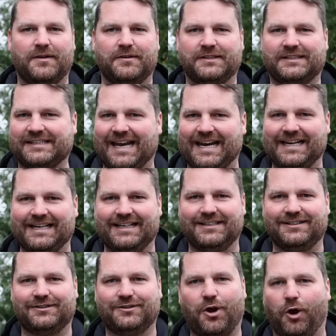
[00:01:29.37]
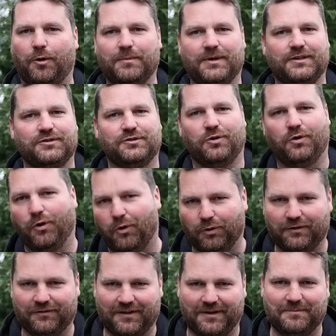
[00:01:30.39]
Scalies, commons,
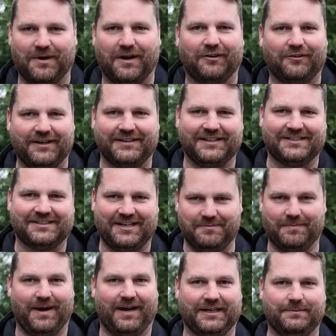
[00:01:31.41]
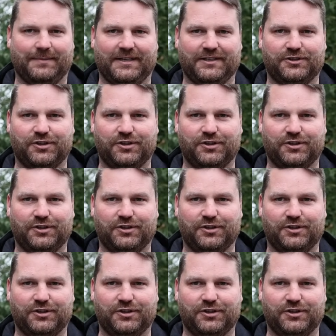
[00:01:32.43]
all of them are in this lake behind me.